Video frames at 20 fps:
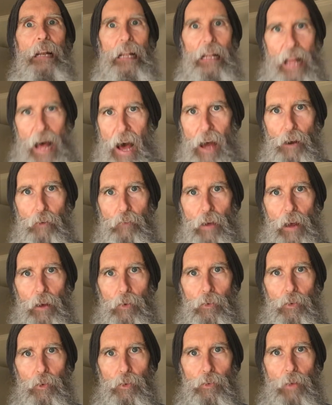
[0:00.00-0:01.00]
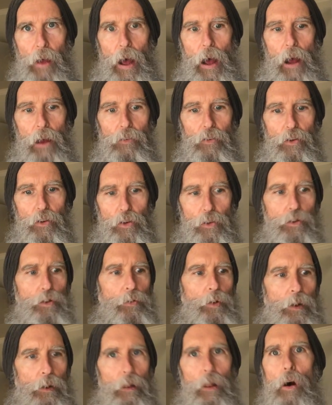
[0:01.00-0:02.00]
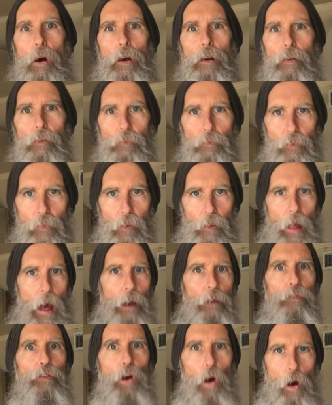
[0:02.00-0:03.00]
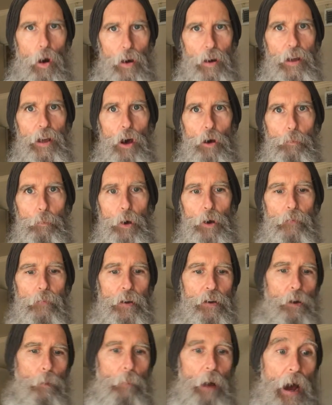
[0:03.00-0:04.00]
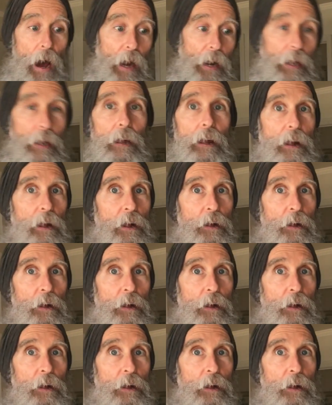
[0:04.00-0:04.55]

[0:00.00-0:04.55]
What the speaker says: lot of exercise or you're doing a lot of cardio moving your body.